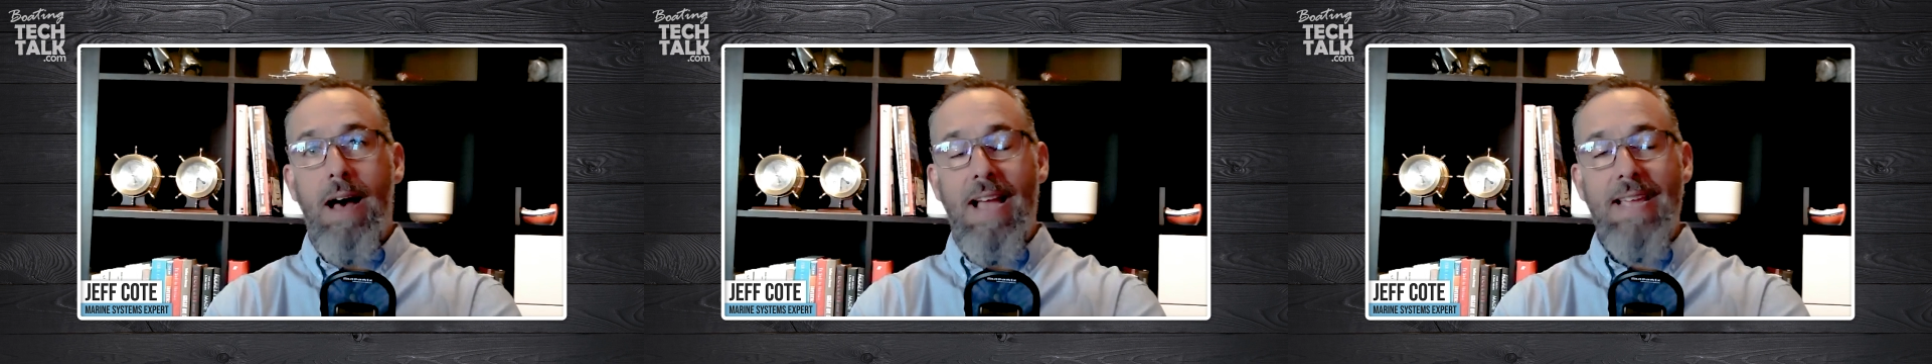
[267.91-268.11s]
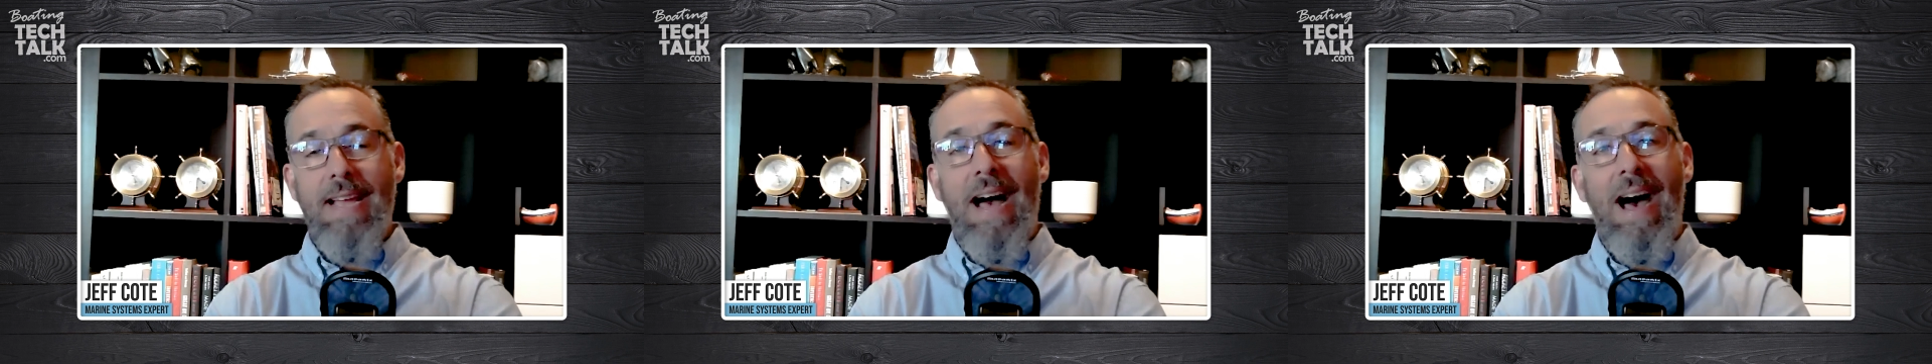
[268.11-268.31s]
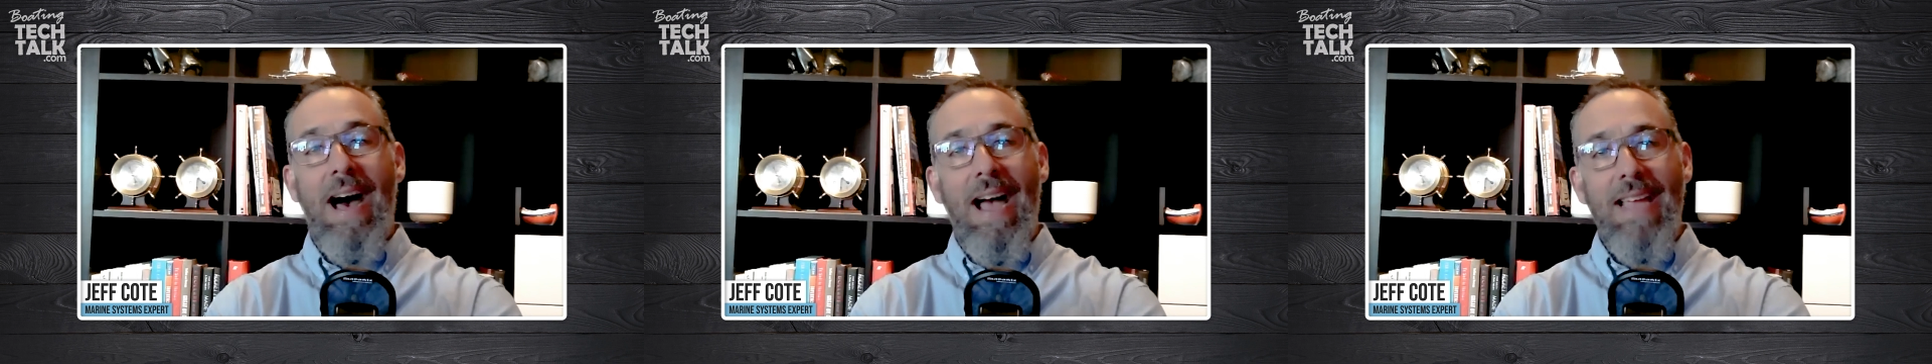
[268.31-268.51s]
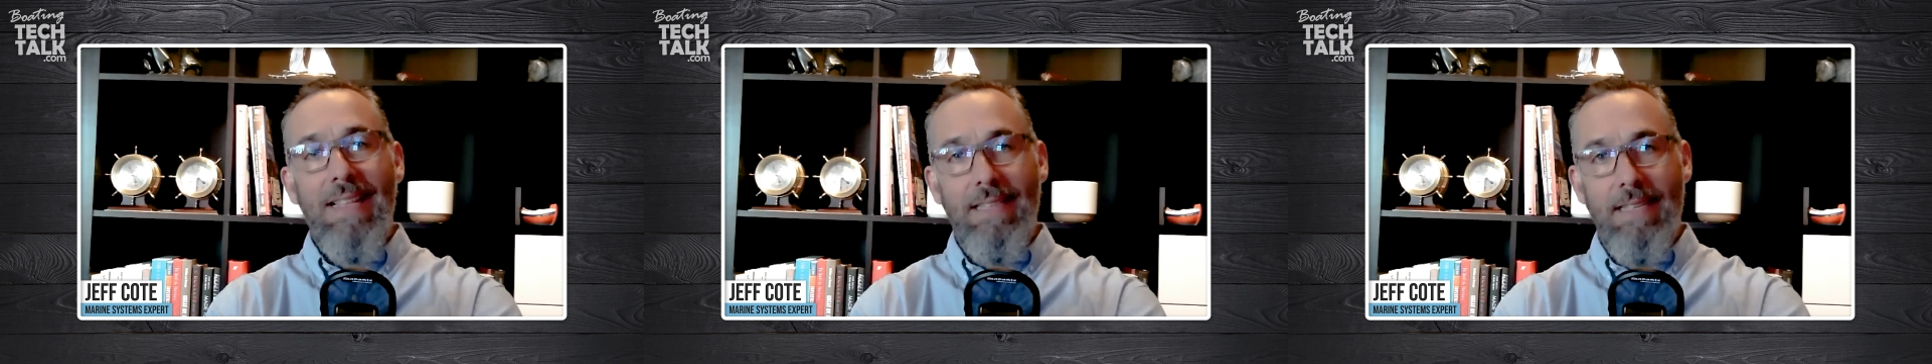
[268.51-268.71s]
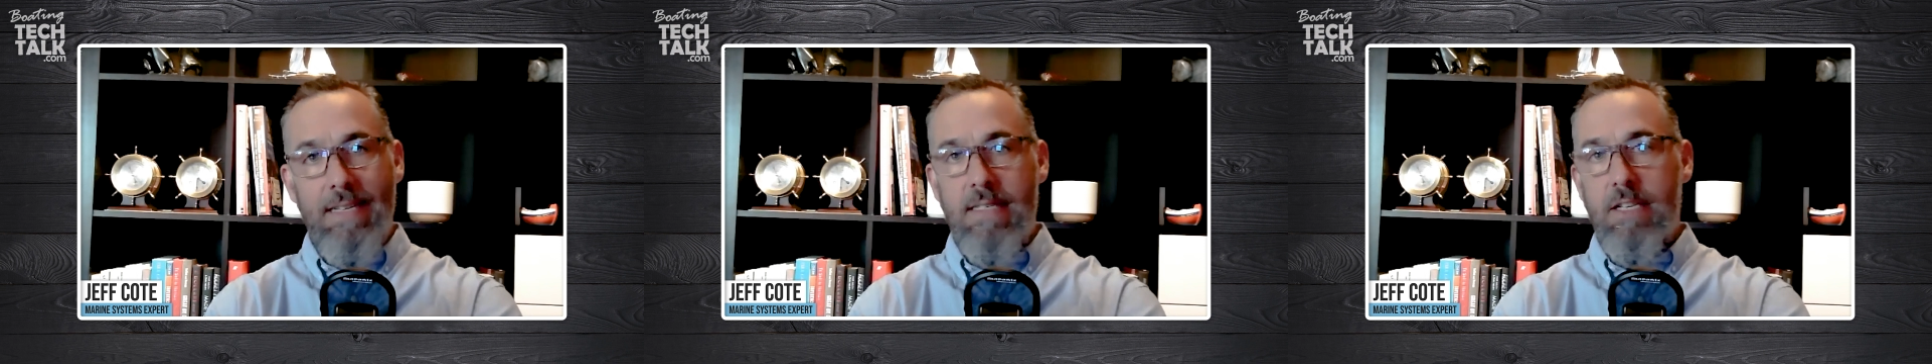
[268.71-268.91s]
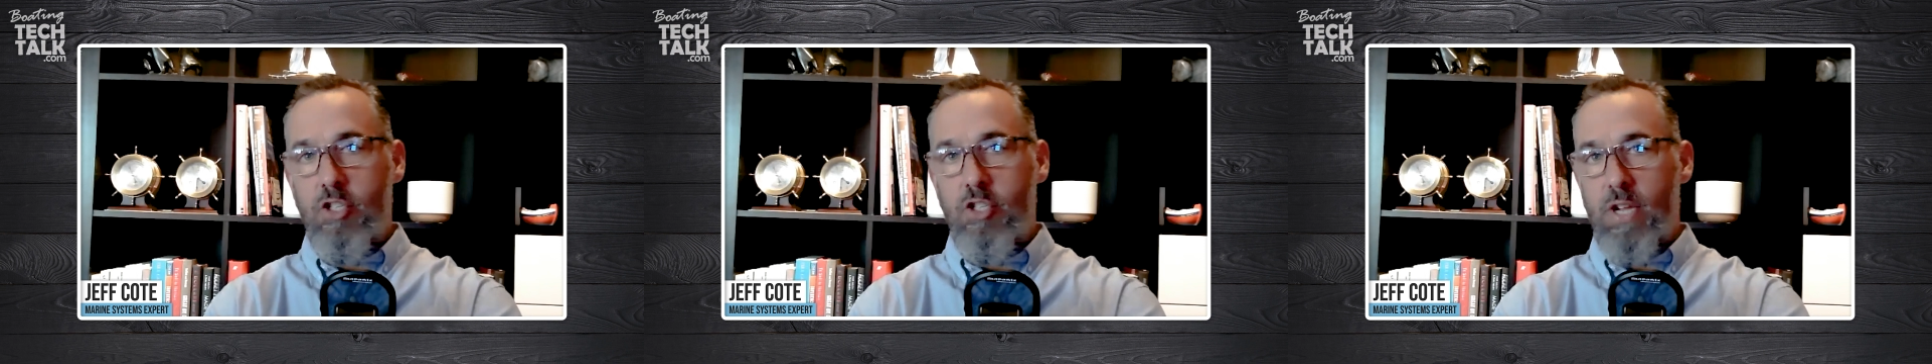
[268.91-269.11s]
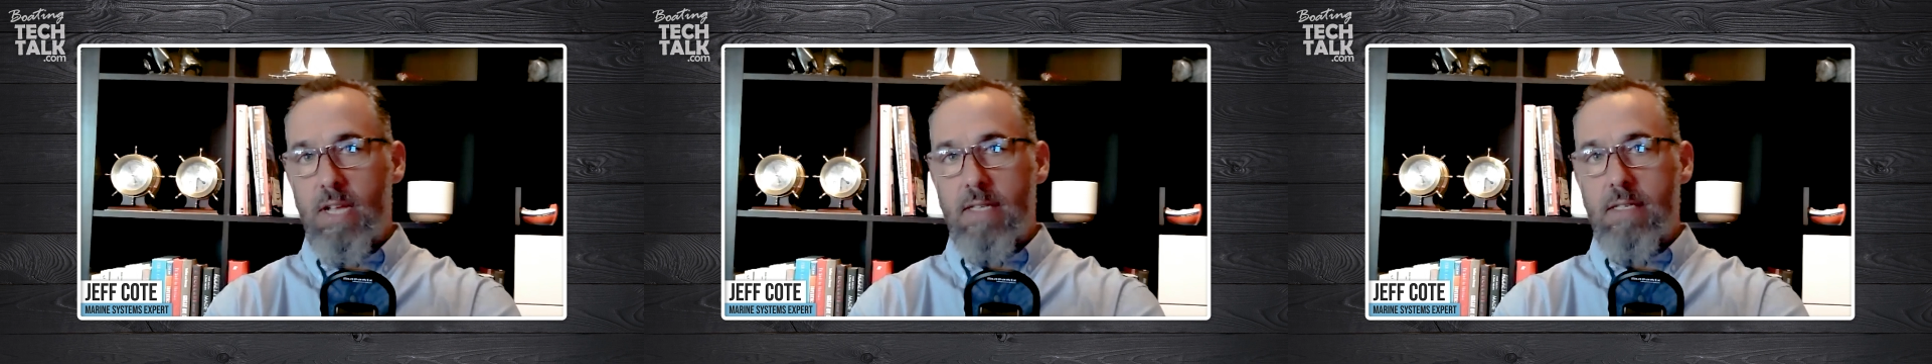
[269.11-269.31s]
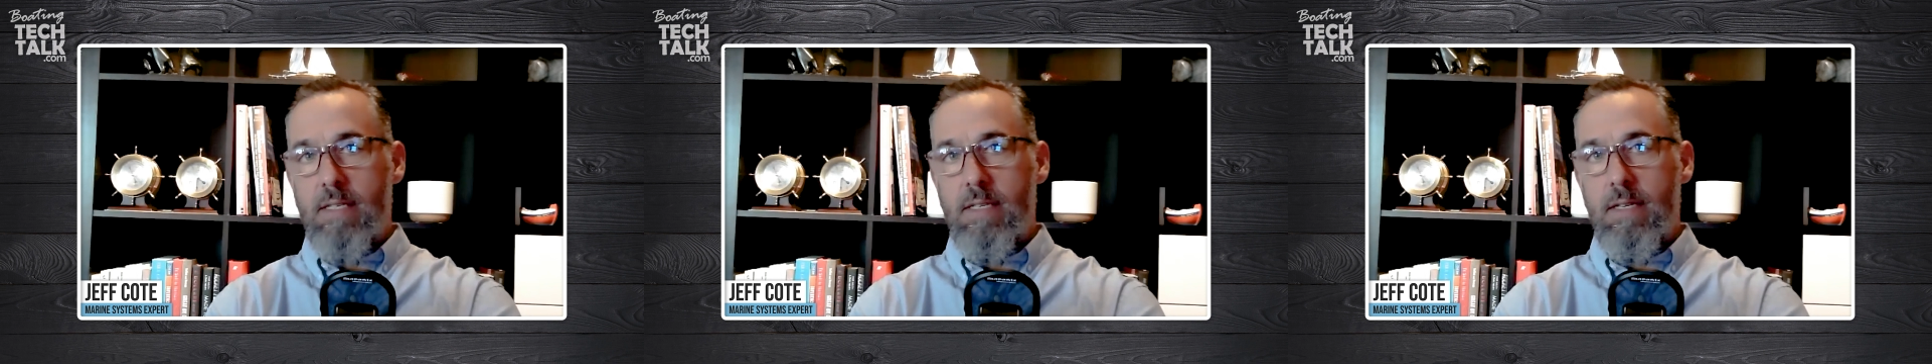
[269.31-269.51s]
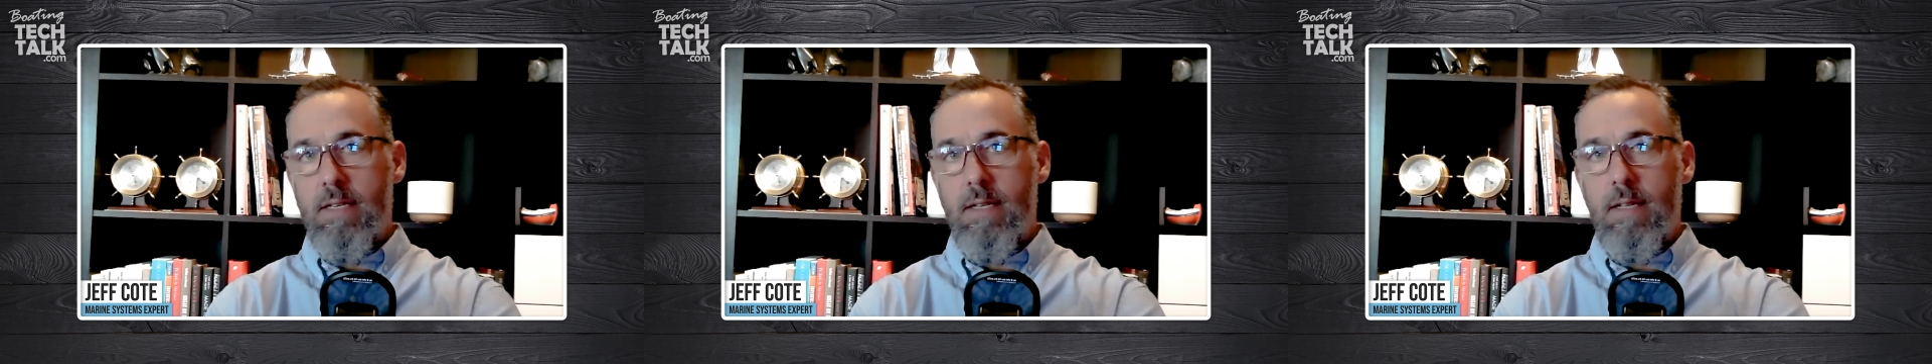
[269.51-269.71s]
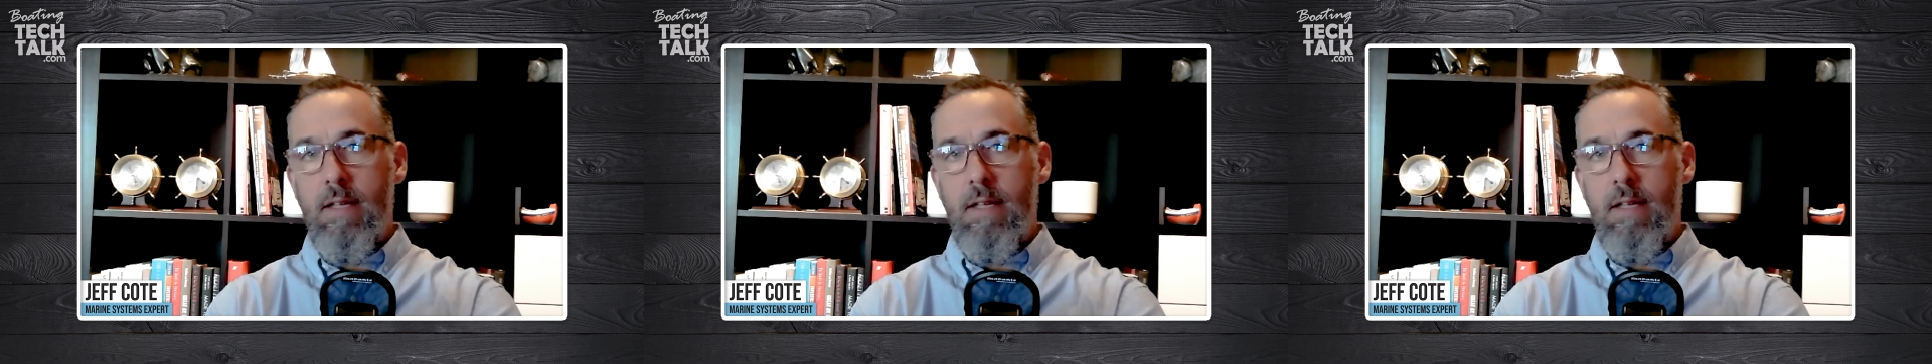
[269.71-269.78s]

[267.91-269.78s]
I highly suggest